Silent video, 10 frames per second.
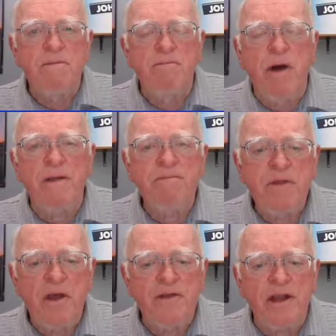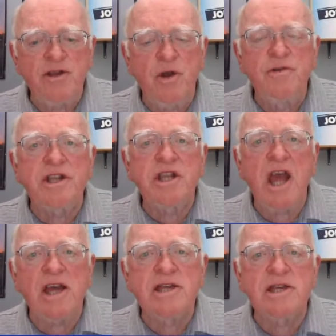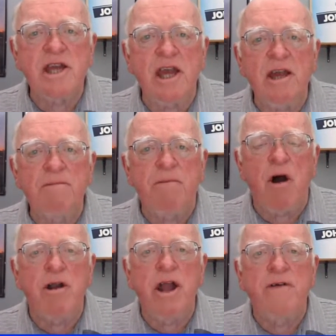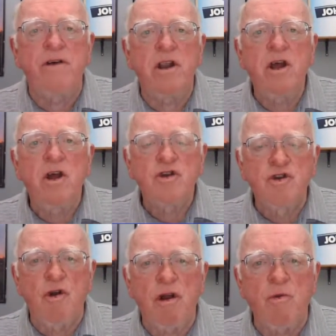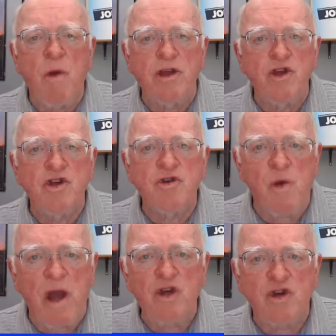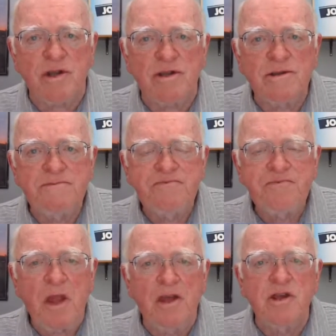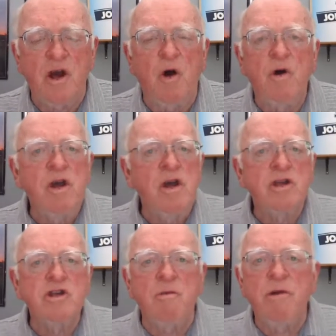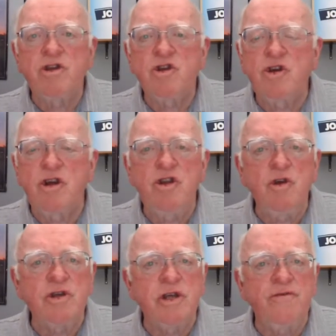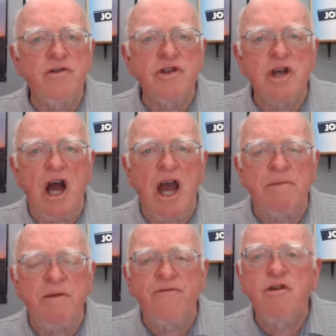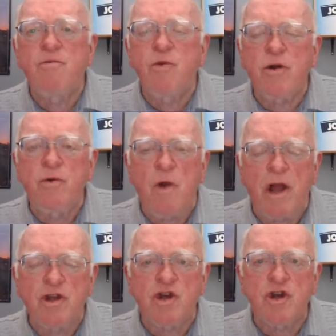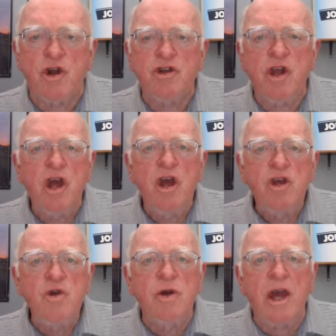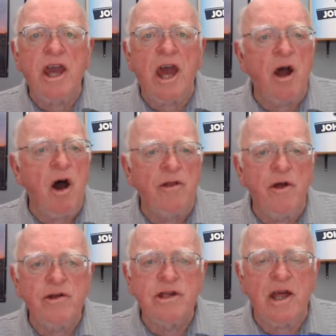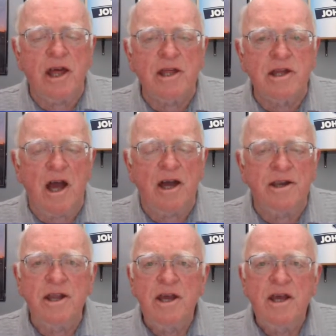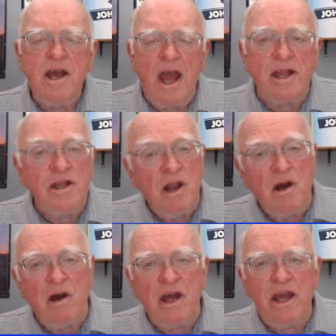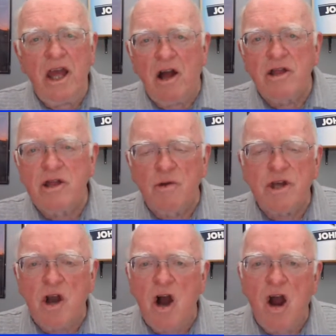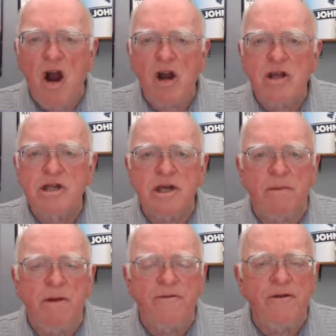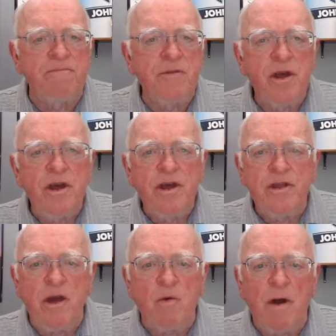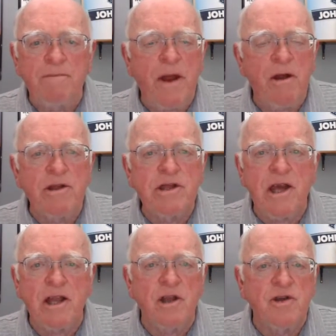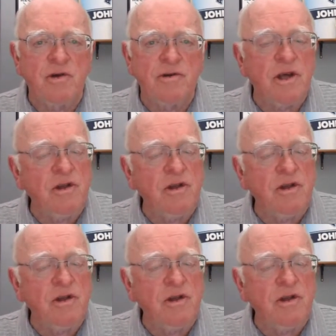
But they do the testing part of it during registration. And so much good use of your time. If you pre-registered, you can get all those things done. And, on those cards, some of them, they want parent signatures.